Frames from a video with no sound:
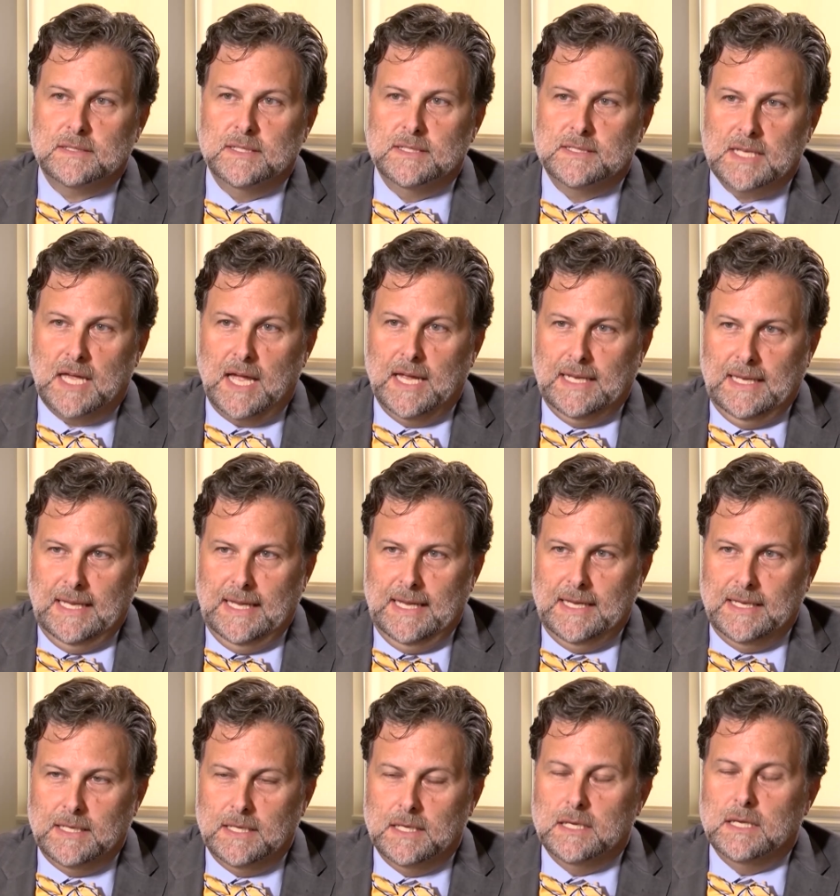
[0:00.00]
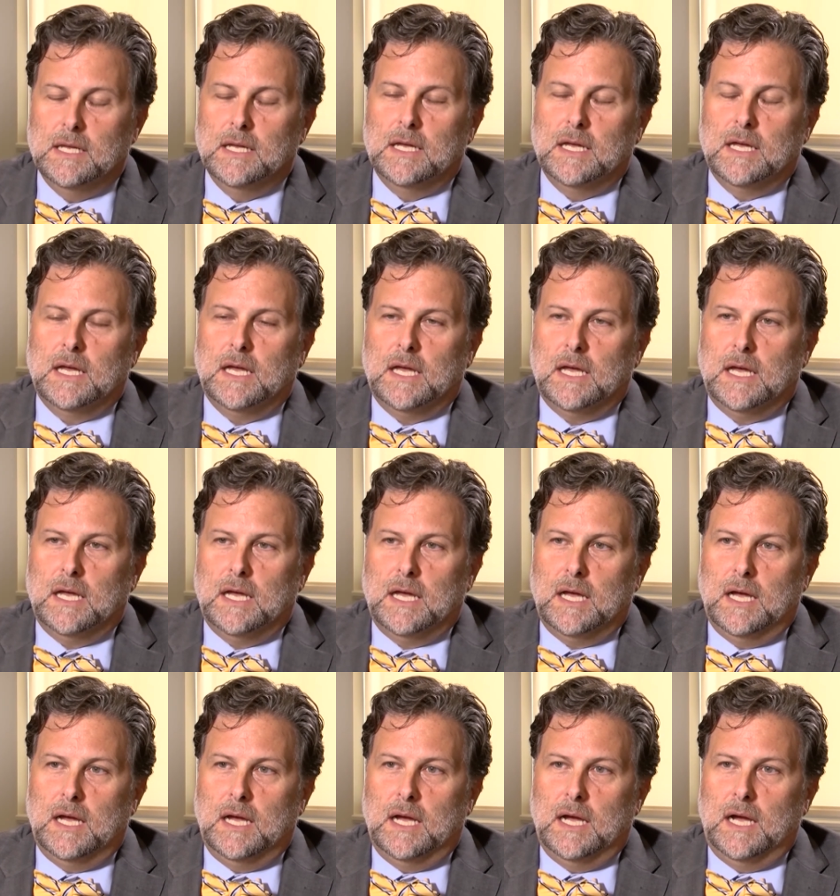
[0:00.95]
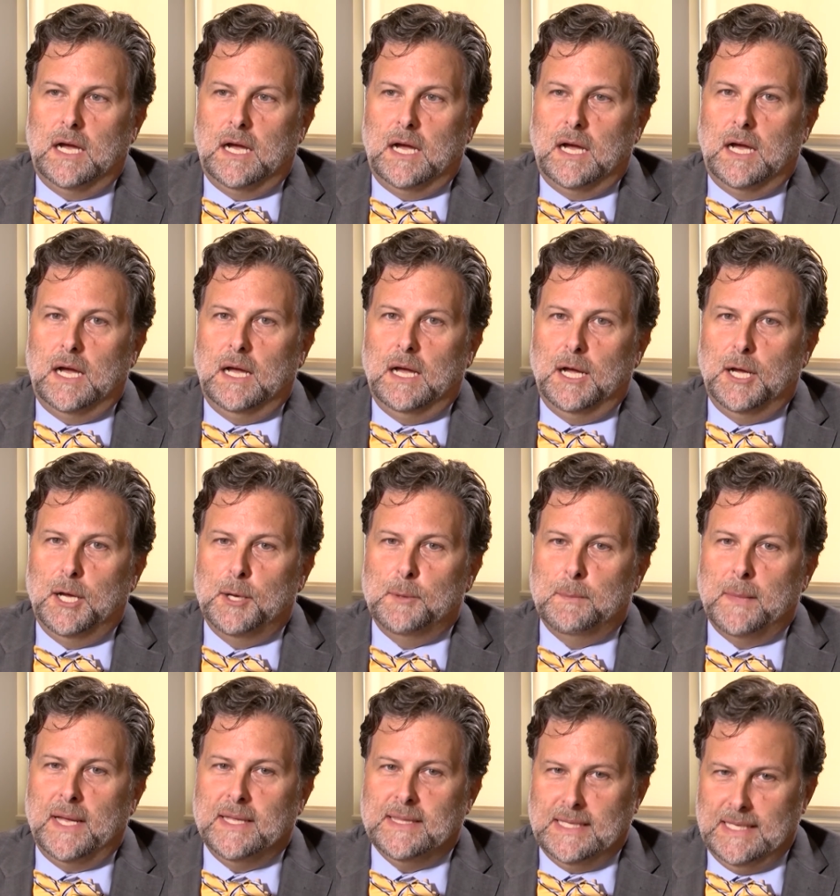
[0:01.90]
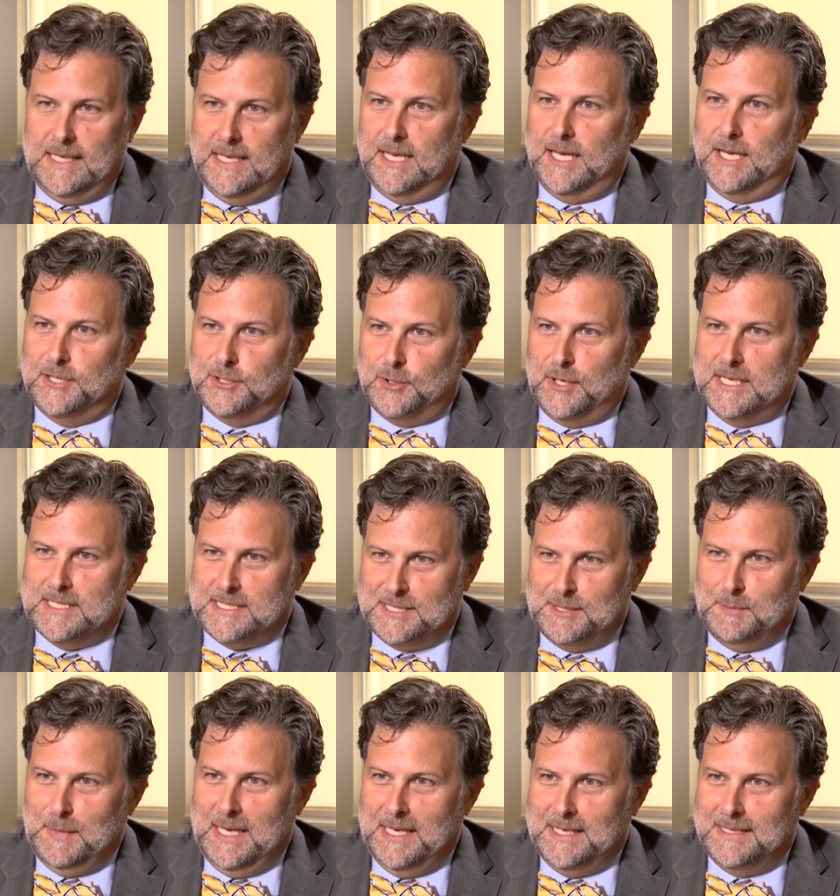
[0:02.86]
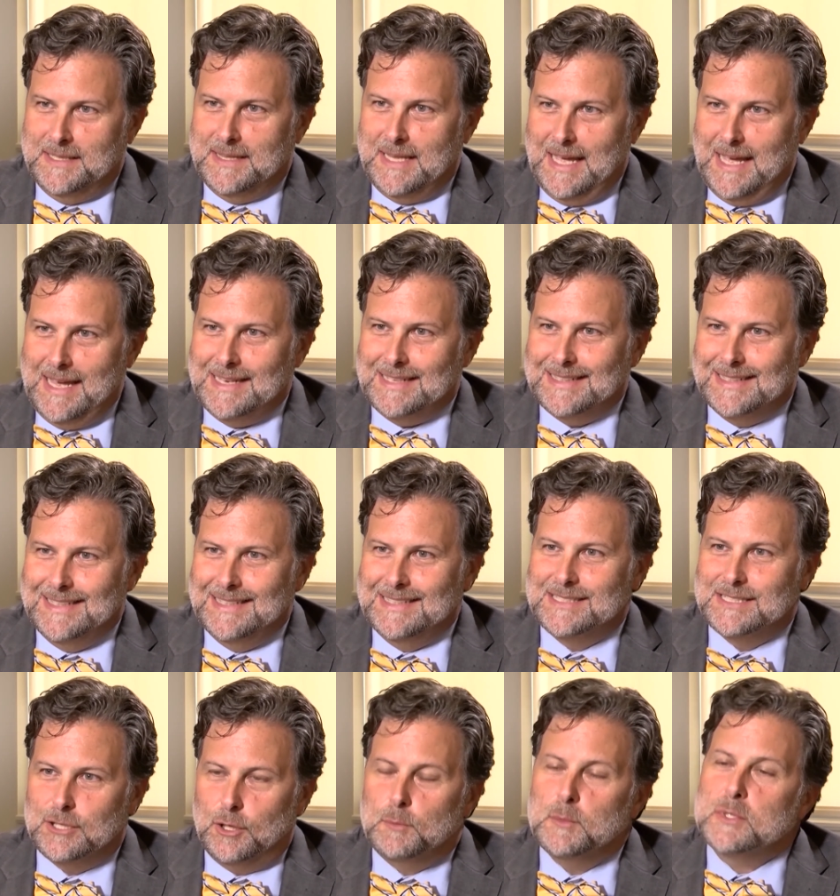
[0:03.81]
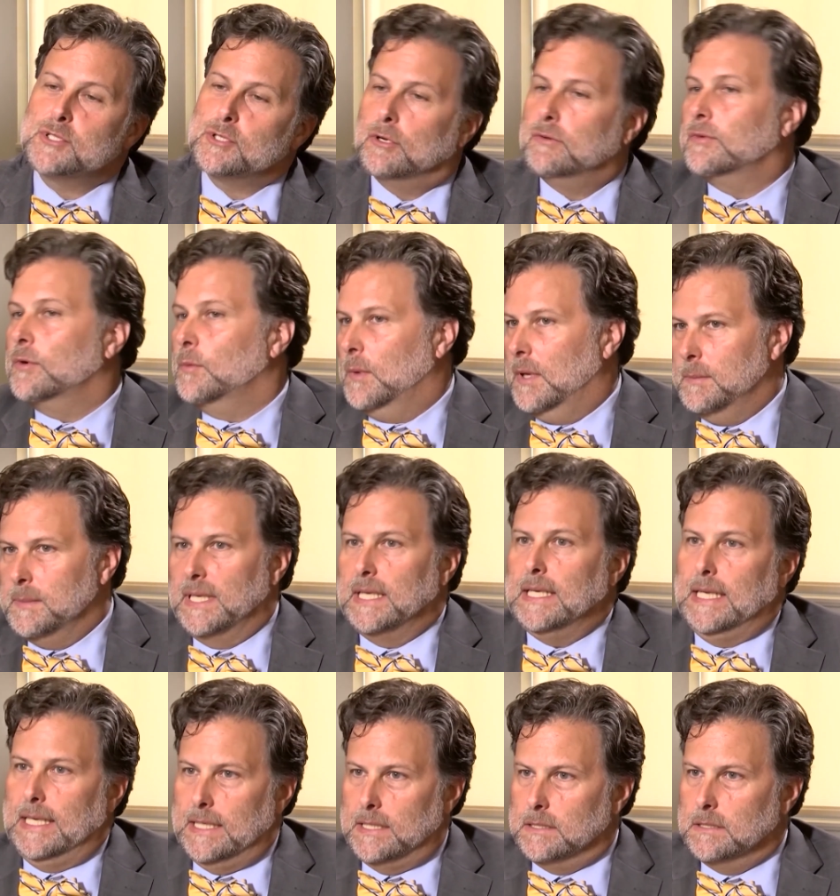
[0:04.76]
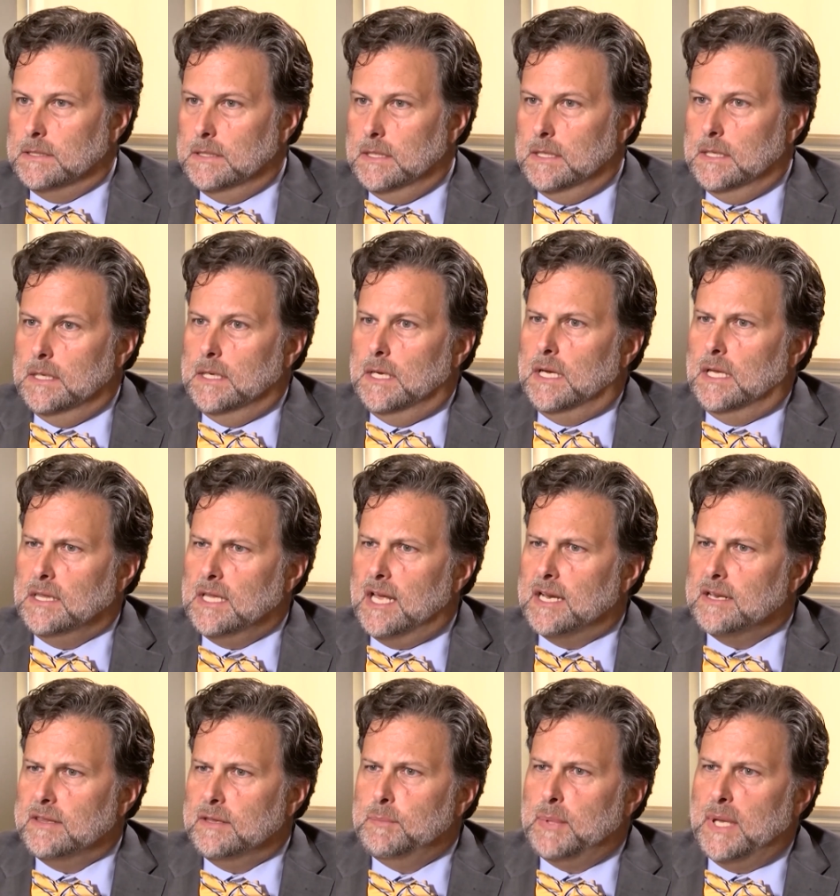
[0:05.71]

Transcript: it's high need. Um, I think he underestimated that. It's almost overwhelming need. A lot of the